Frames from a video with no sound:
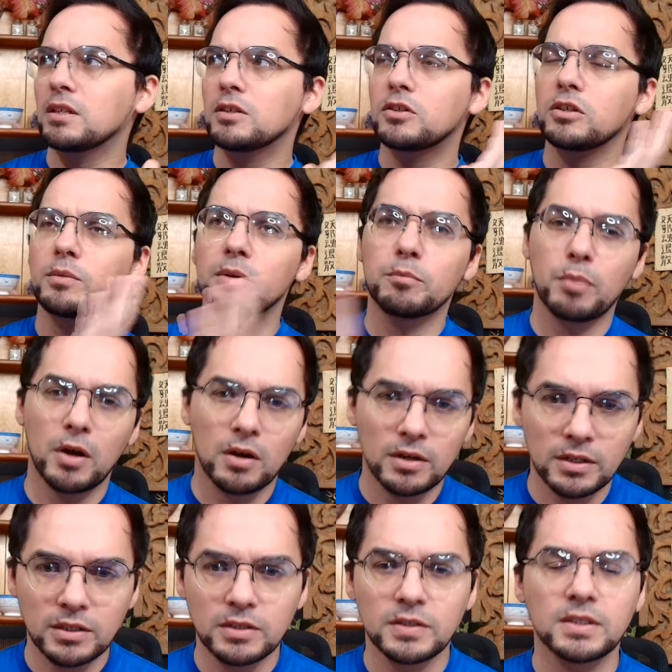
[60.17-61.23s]
to do with
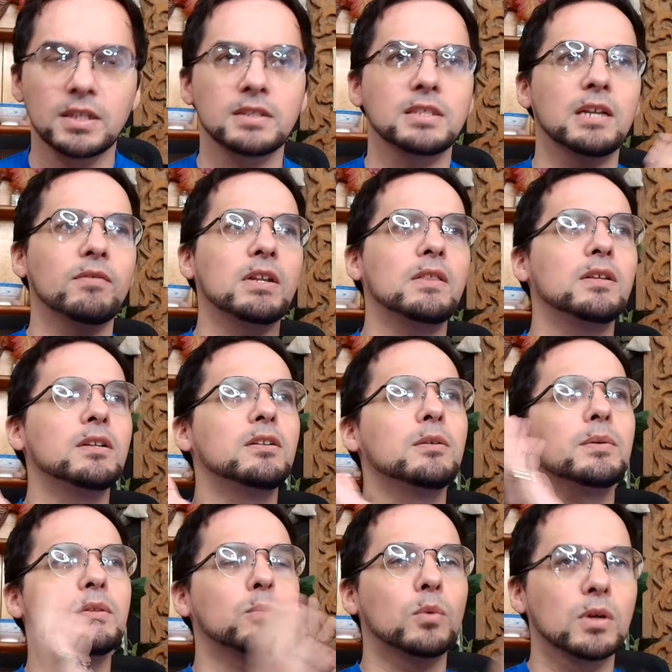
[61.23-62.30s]
partners. It doesn't have anything to do
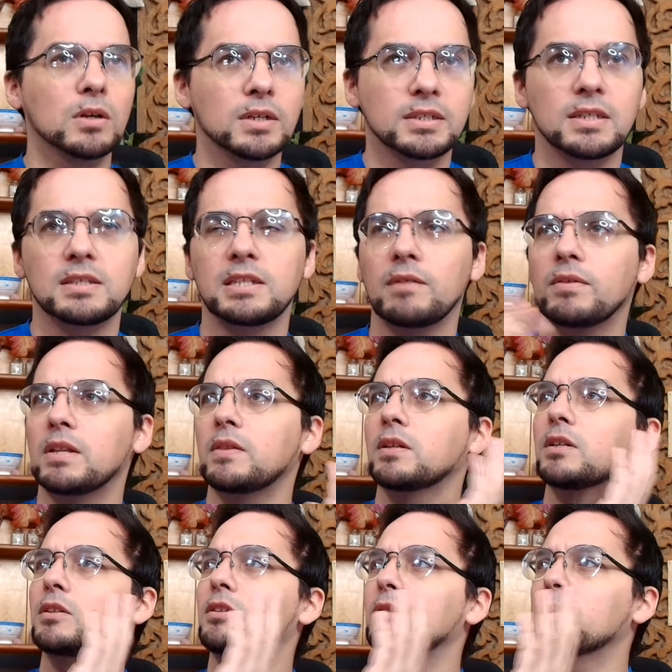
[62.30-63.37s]
with work. It doesn't have anything
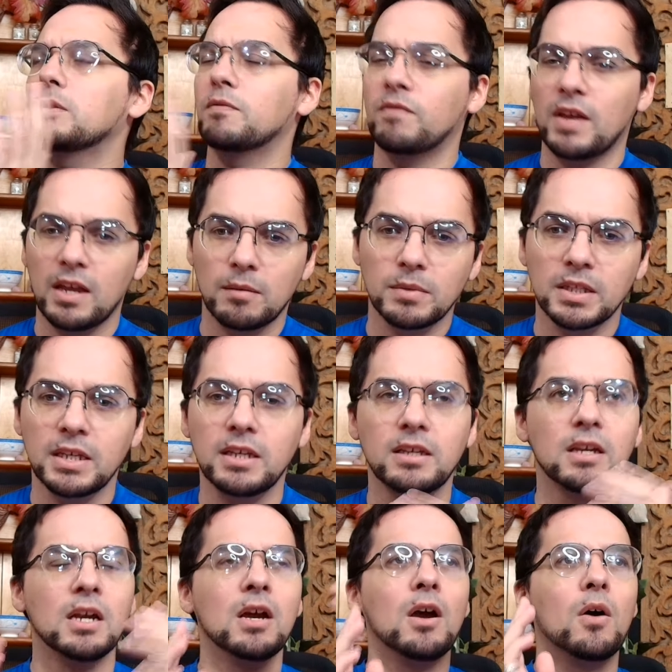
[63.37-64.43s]
to do with
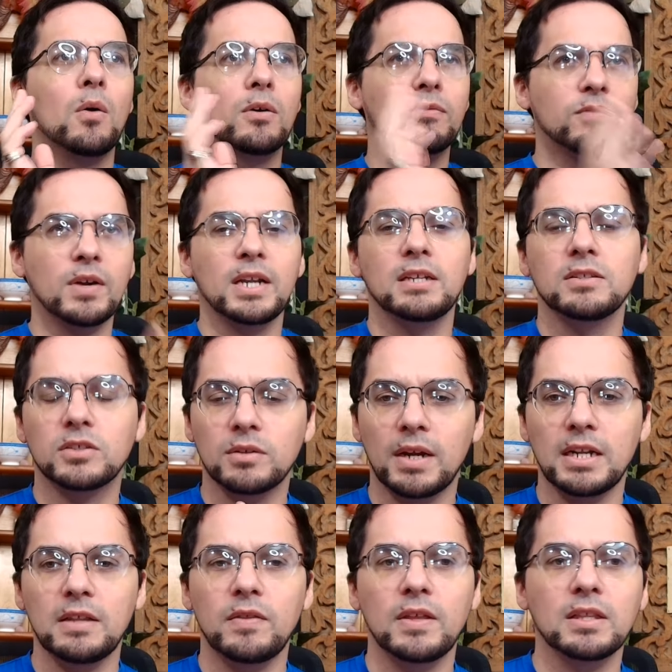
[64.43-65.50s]
family or friends or
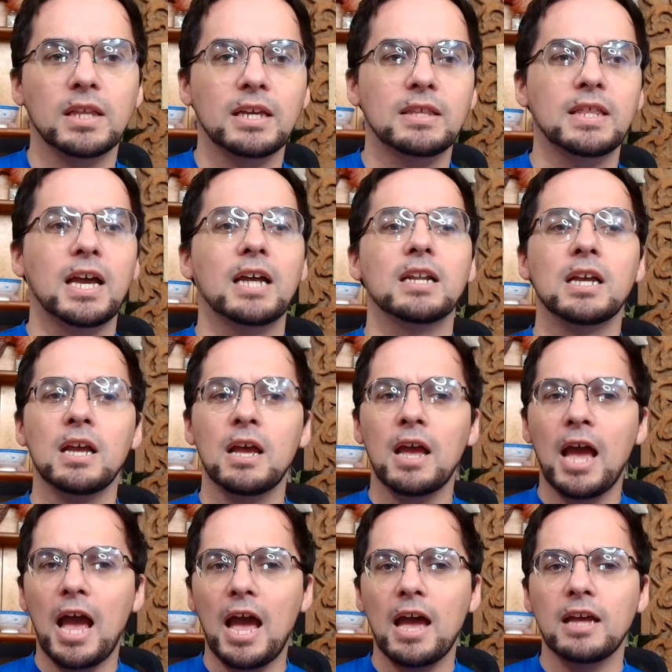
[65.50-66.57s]
anything like that.
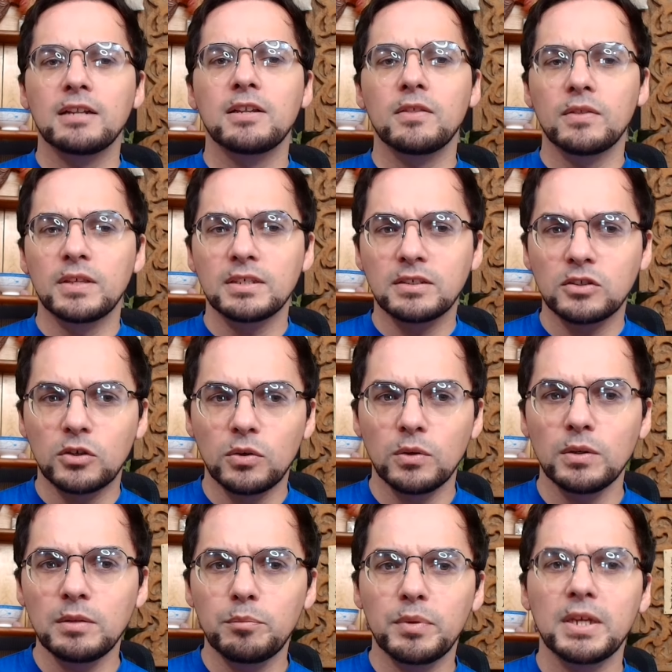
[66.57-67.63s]
And this
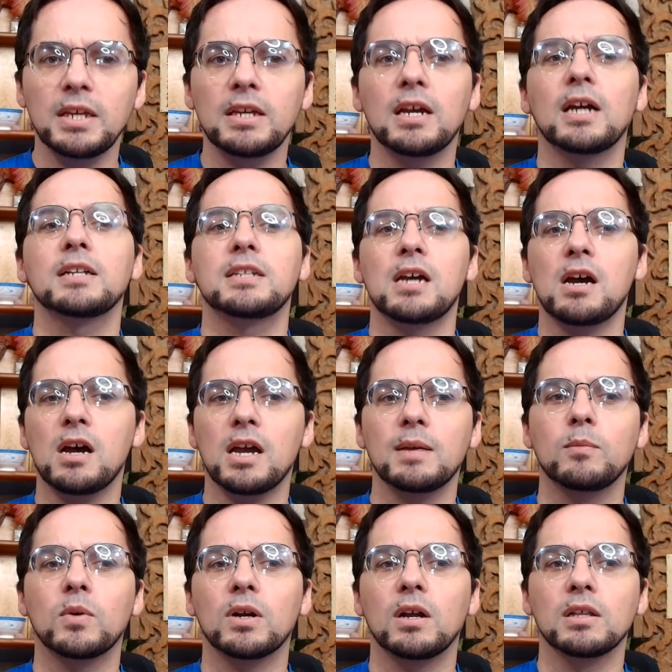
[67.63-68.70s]
could be a
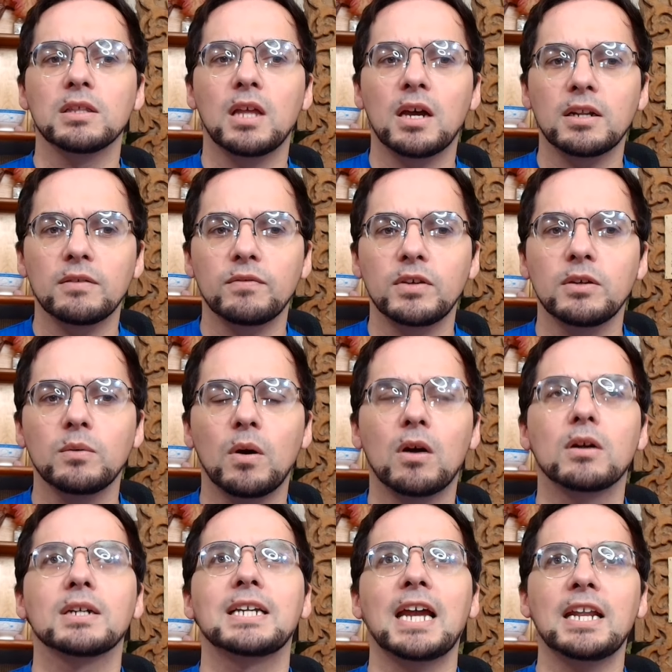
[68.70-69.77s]
time where a lot of you
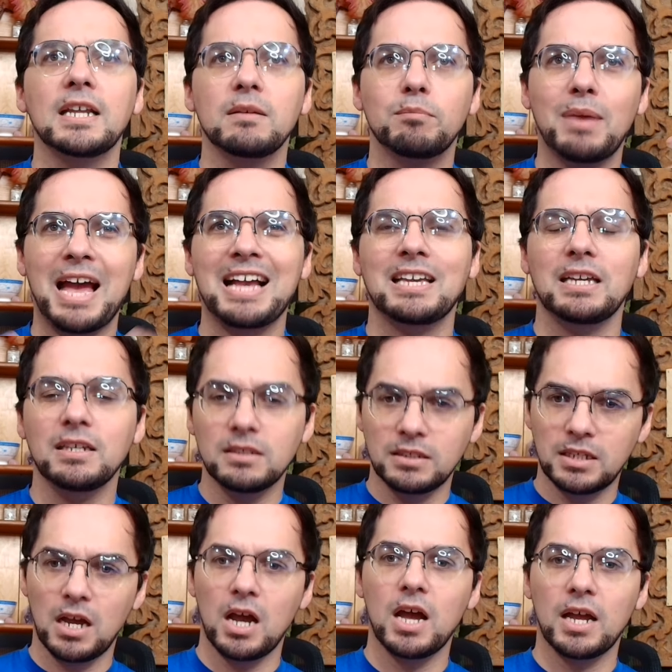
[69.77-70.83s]
are getting back in
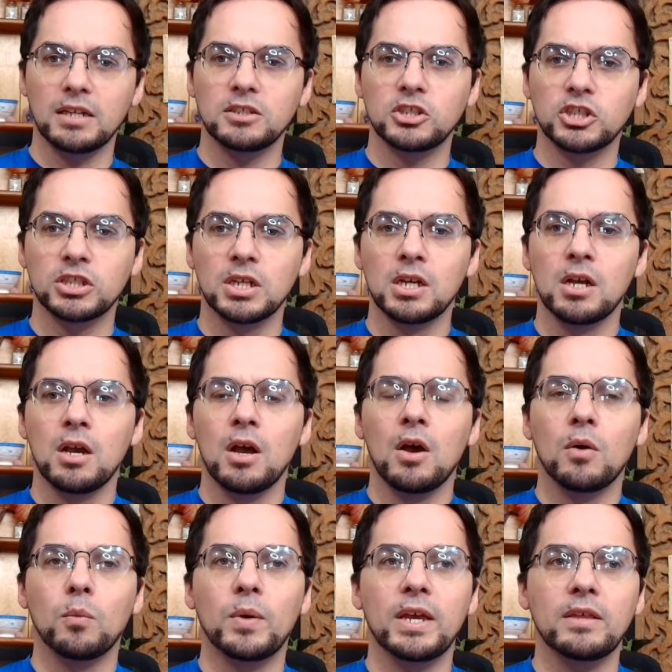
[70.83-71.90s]
touch
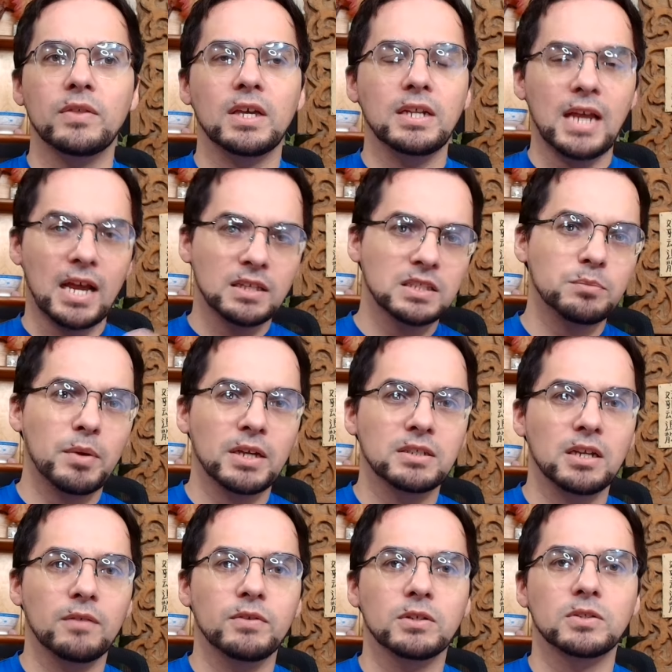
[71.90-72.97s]
with an aspect
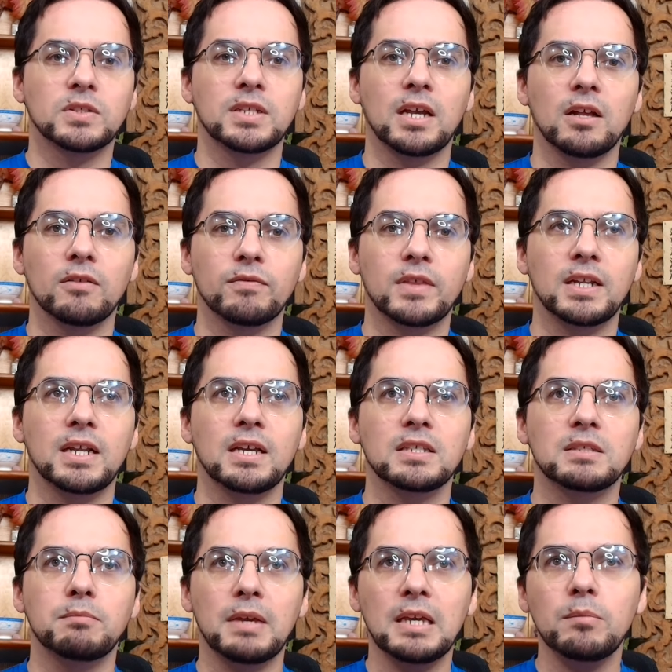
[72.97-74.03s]
of yourself that
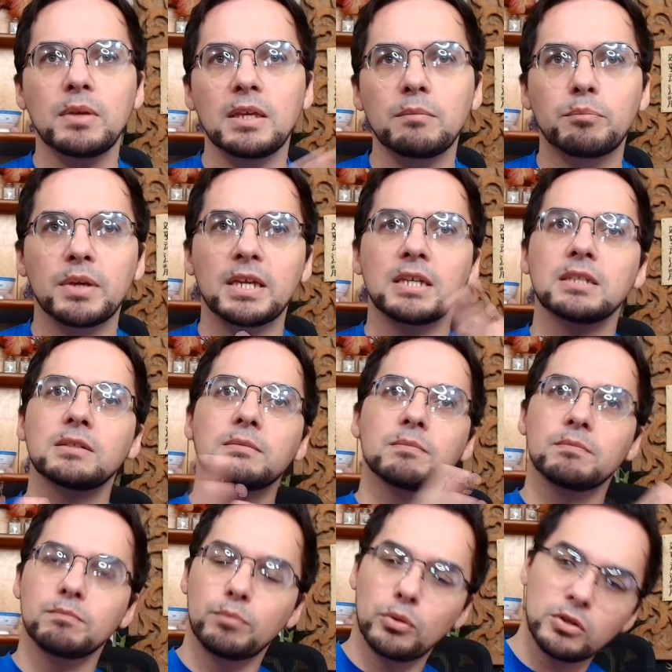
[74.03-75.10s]
has maybe
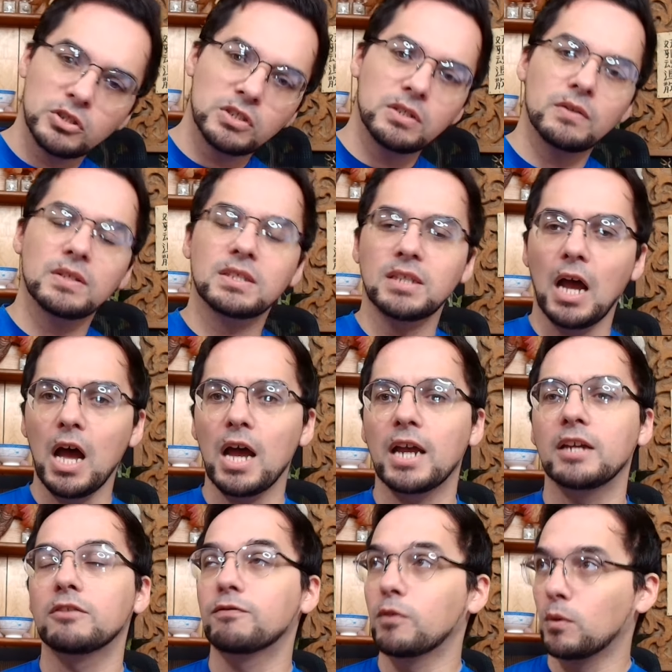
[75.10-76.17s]
been pushed to the
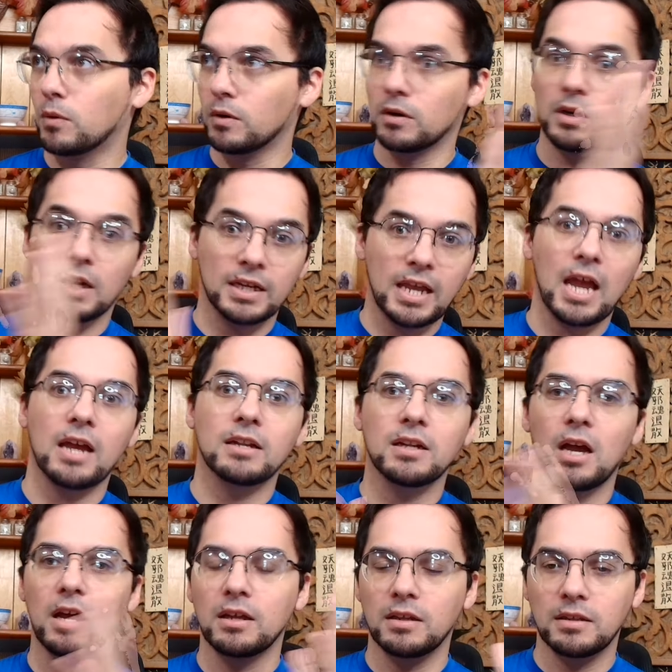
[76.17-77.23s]
side for, again,
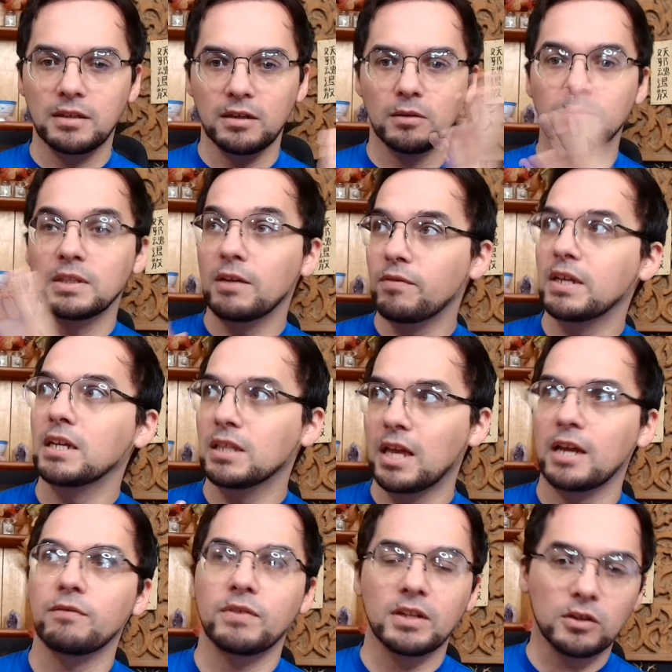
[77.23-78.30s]
uh, you know, living a
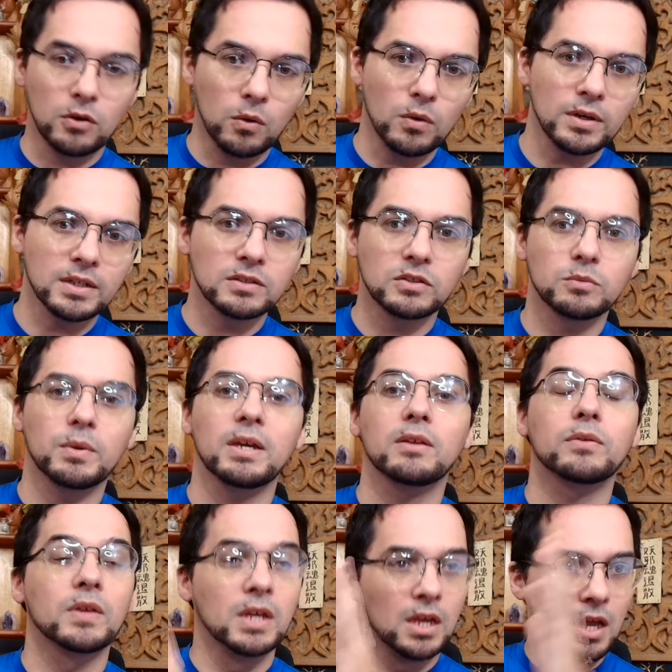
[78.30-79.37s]
life in accordance
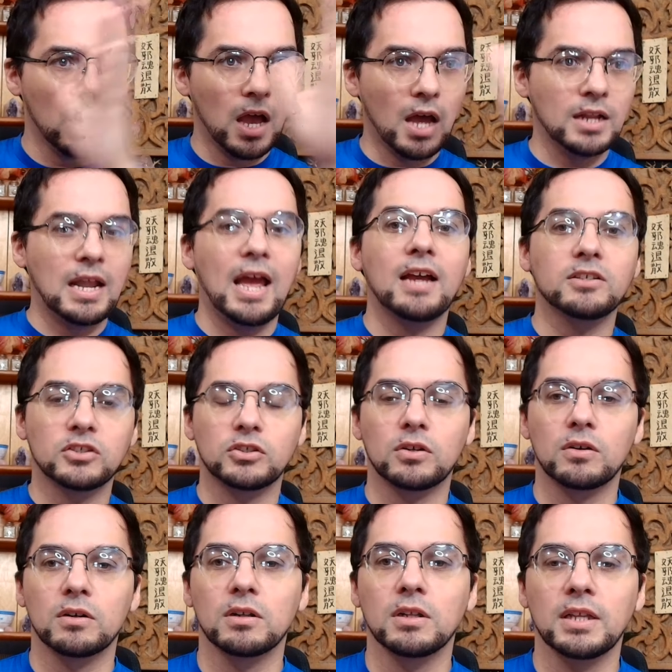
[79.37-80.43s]
with an
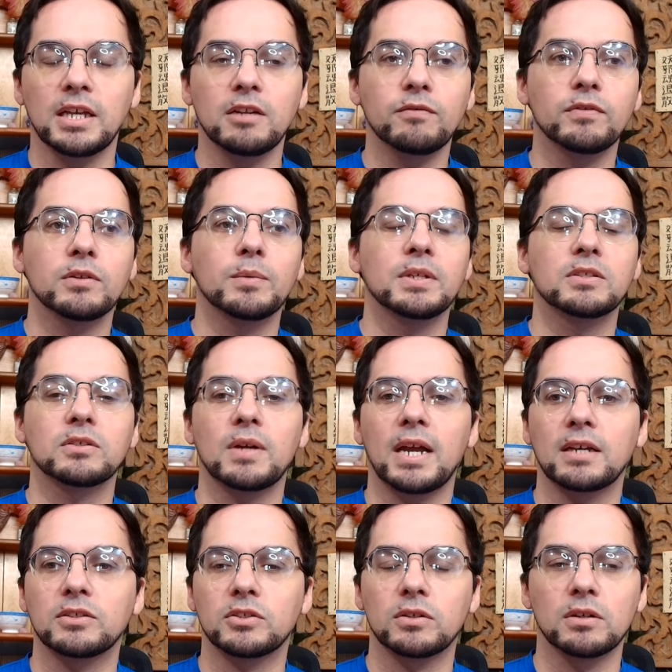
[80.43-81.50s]
external influence or
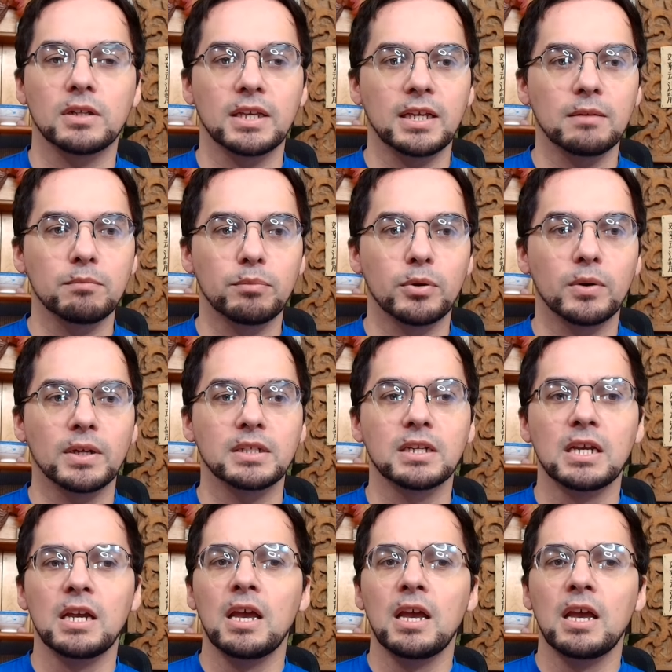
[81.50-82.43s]
external input.